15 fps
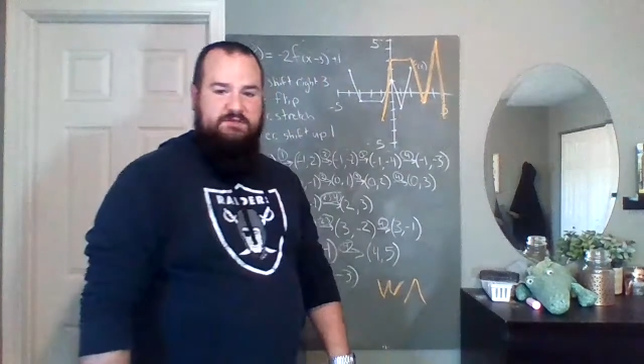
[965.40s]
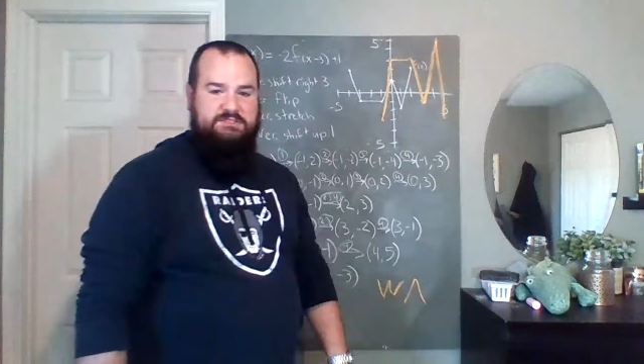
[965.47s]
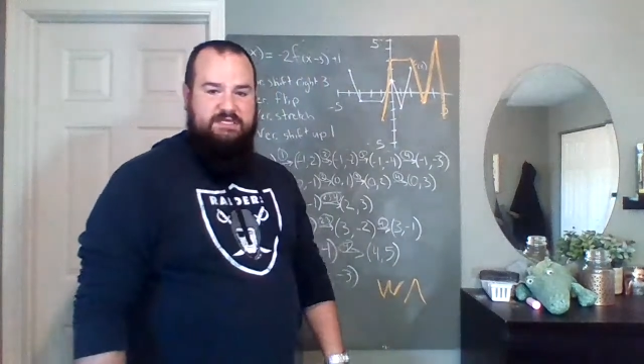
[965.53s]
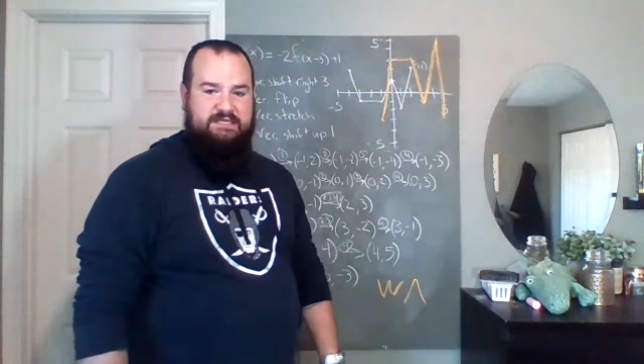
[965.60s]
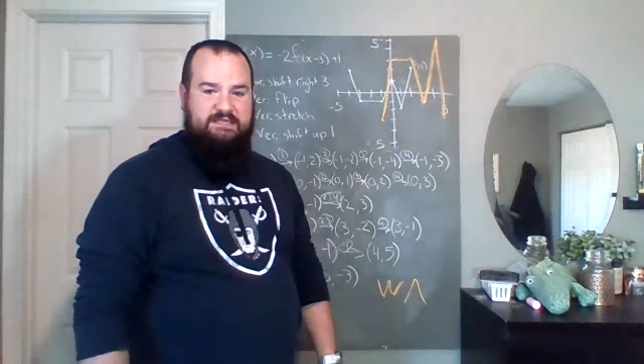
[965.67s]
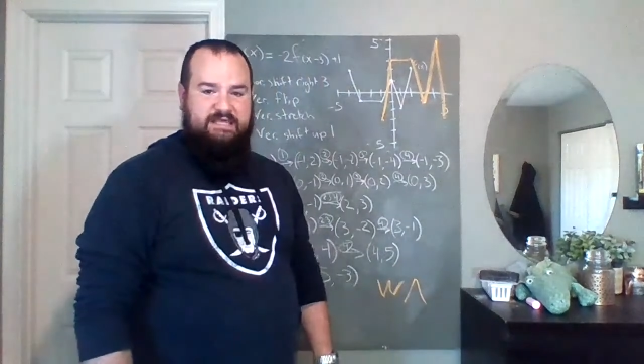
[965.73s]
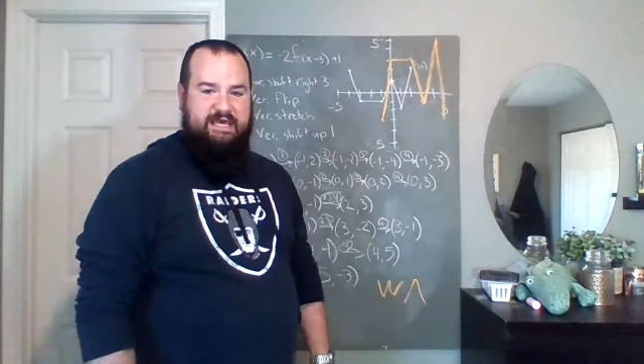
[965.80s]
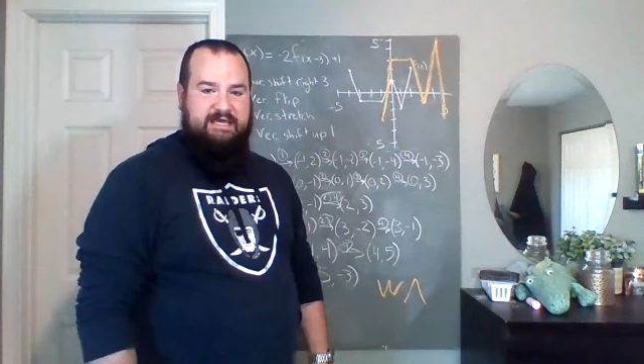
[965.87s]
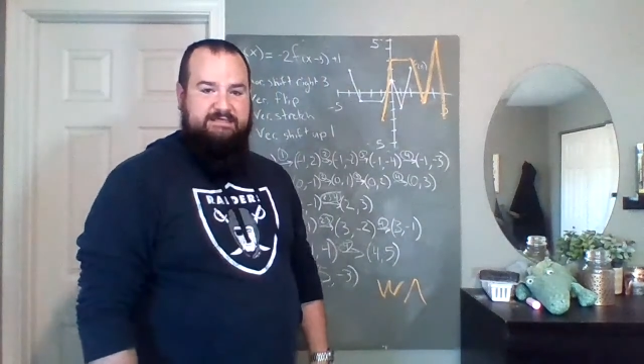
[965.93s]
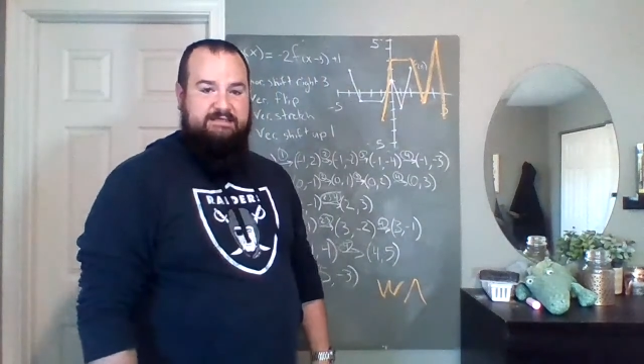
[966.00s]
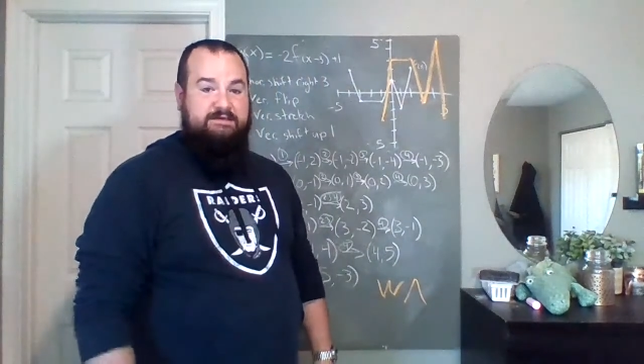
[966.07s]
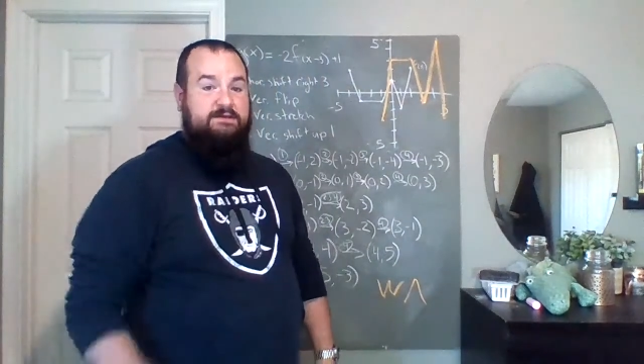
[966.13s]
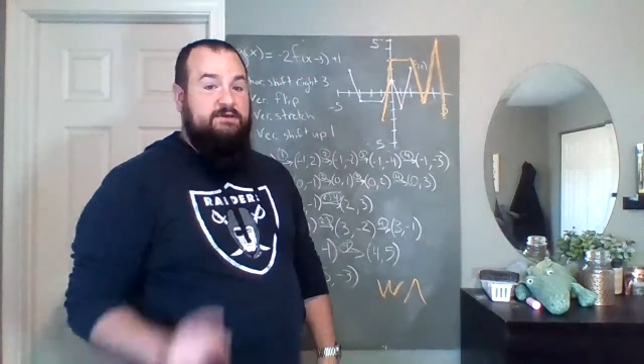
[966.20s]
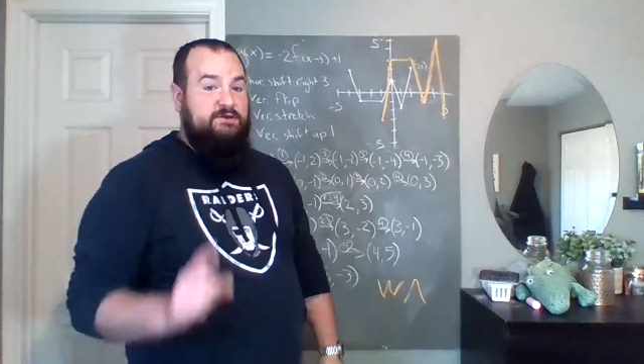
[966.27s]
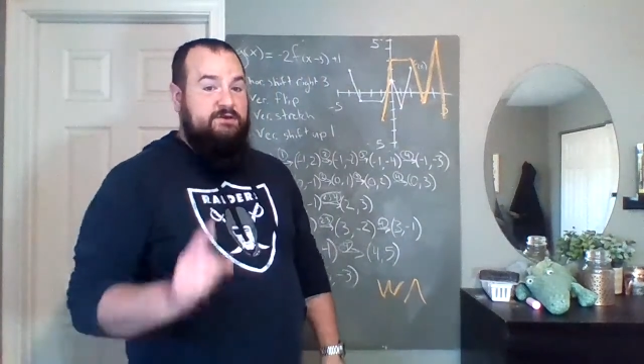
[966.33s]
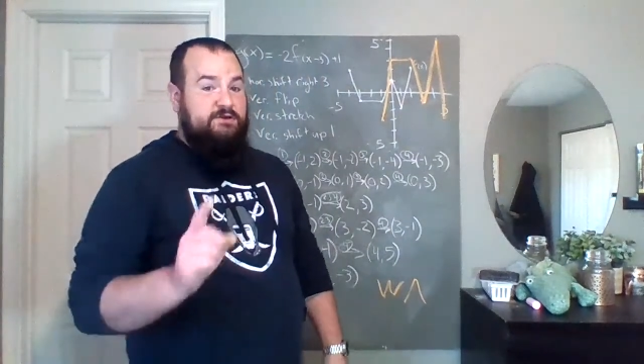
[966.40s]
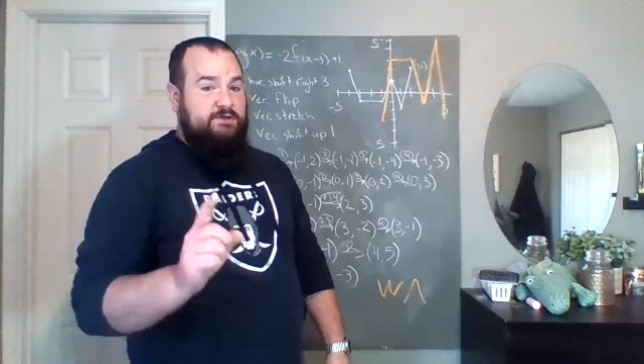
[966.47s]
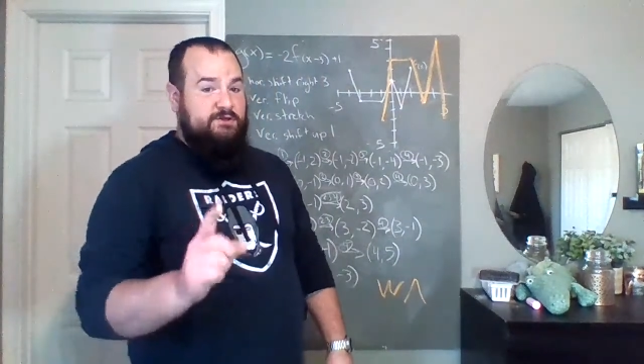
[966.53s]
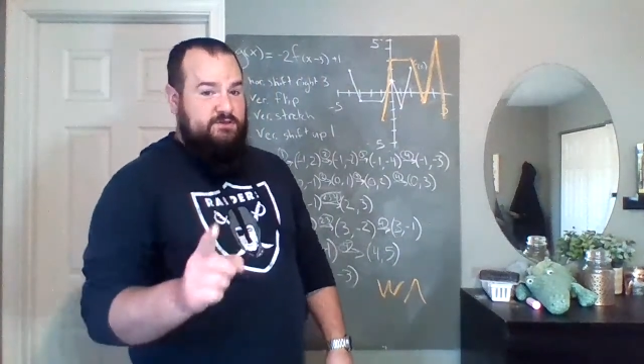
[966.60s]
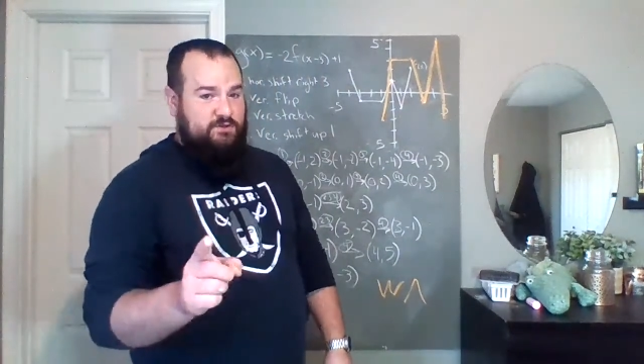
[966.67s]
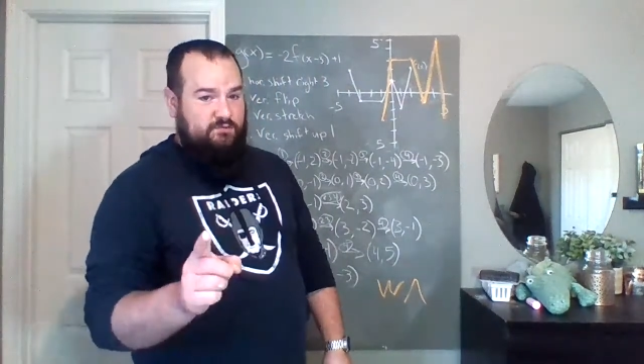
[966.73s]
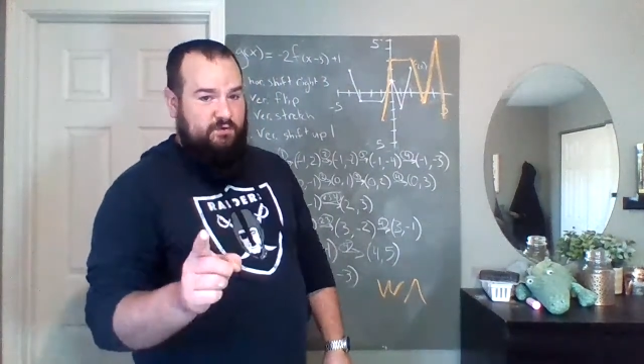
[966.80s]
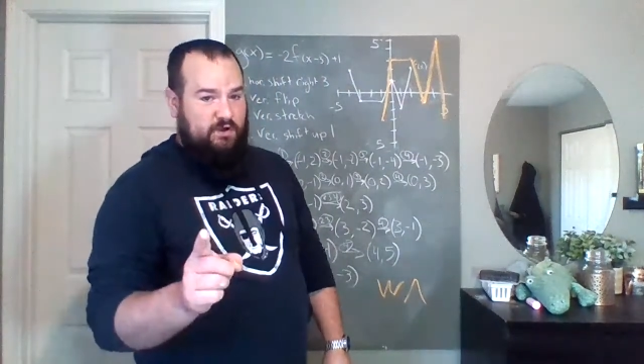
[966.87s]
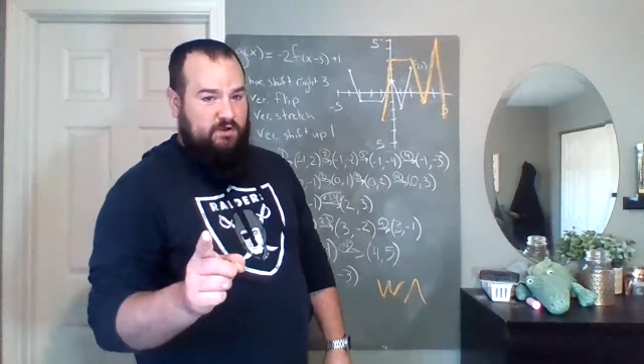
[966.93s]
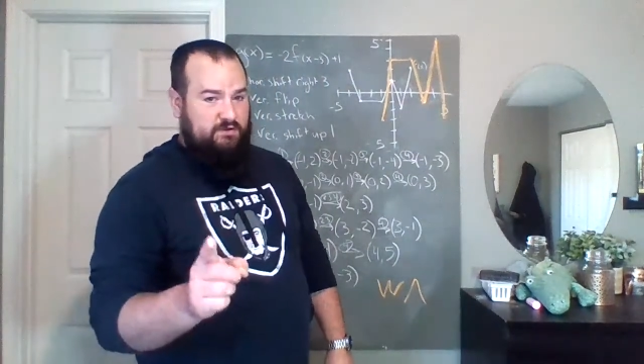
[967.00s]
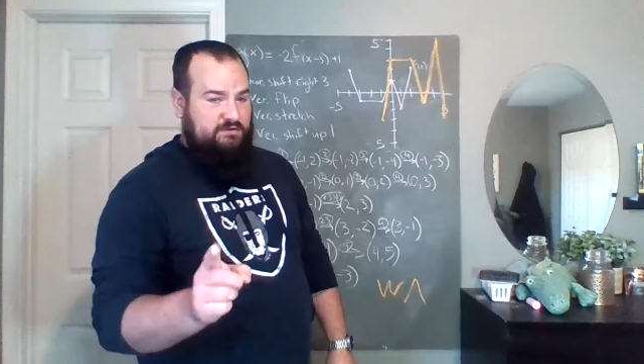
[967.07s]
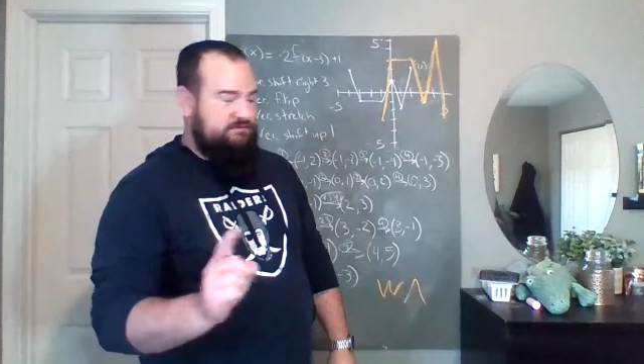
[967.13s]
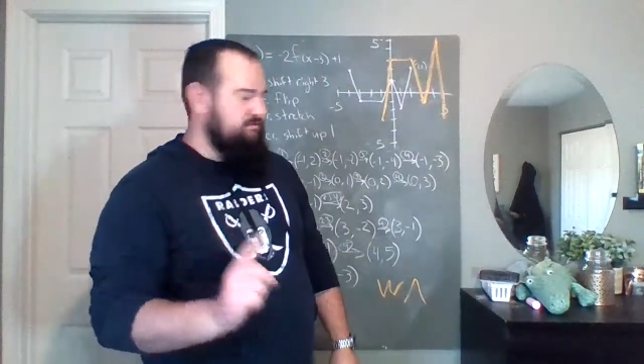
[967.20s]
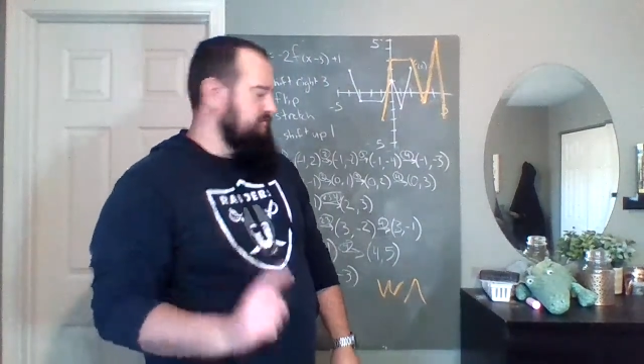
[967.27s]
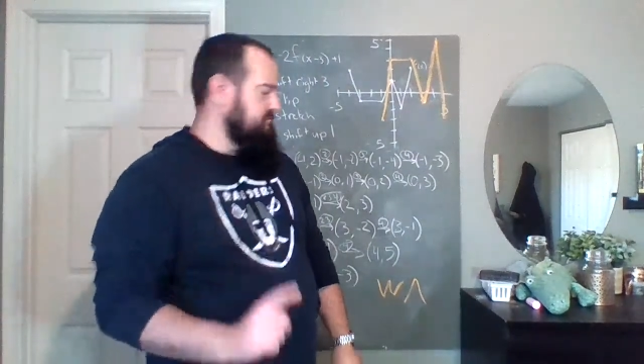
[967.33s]
like that, you're
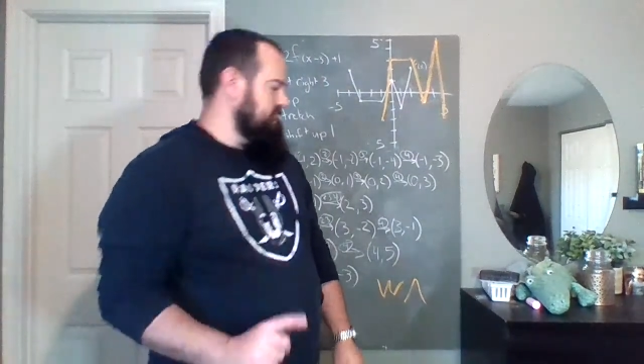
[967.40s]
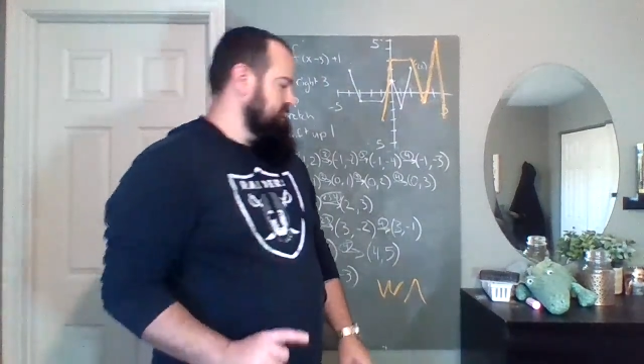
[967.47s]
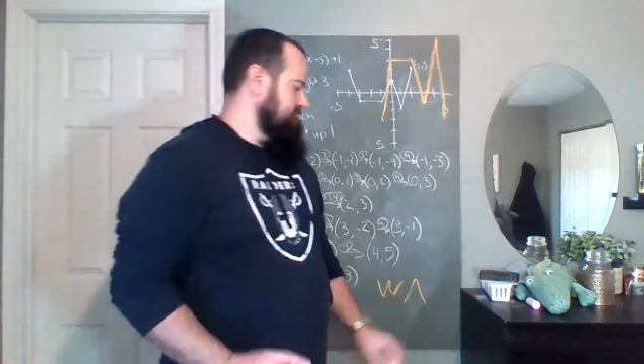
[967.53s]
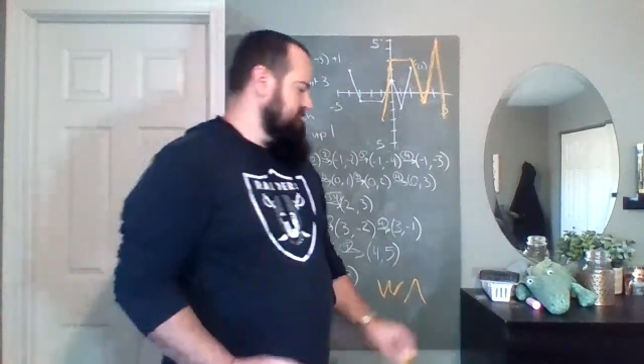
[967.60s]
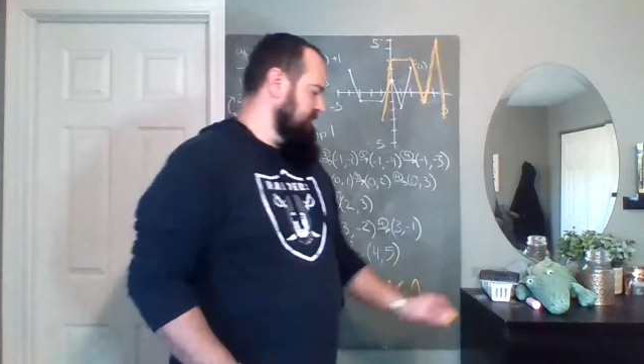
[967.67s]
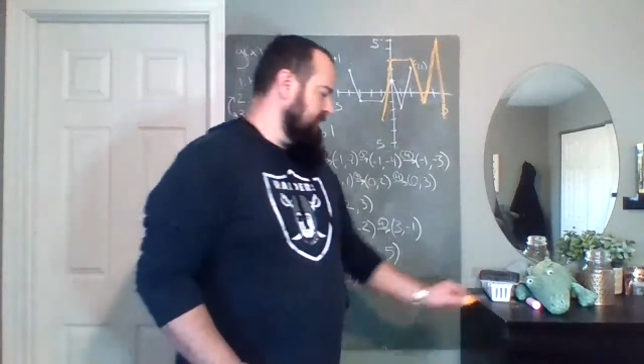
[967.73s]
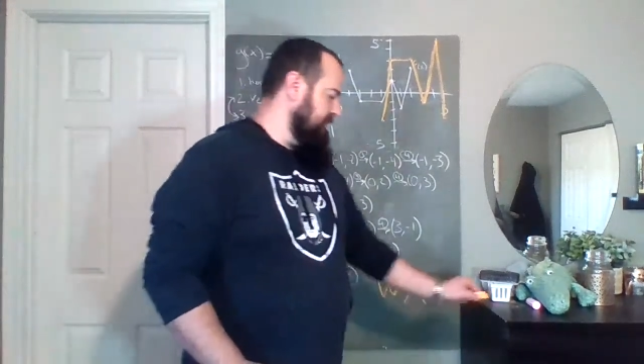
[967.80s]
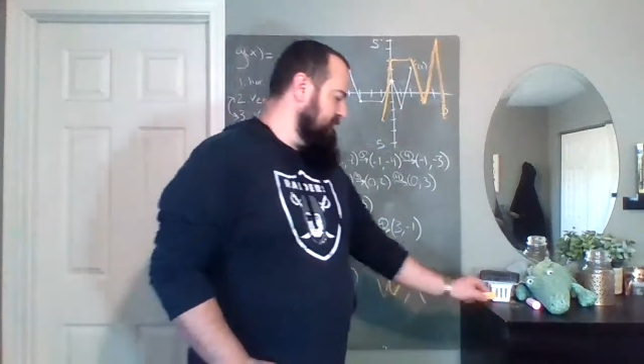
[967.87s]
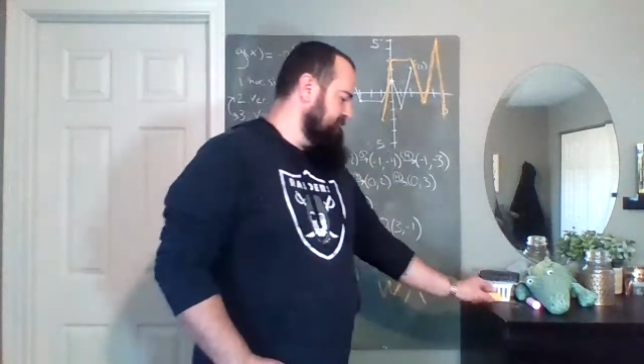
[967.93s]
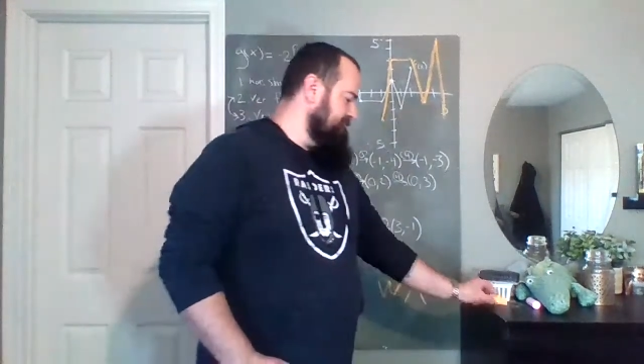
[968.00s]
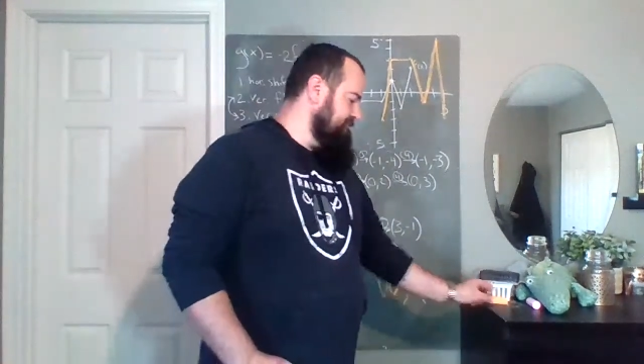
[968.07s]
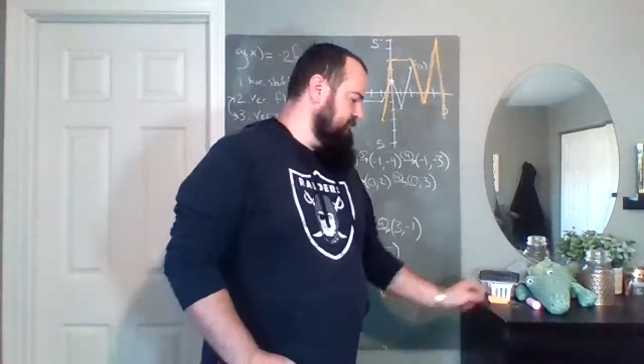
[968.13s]
wrong, okay?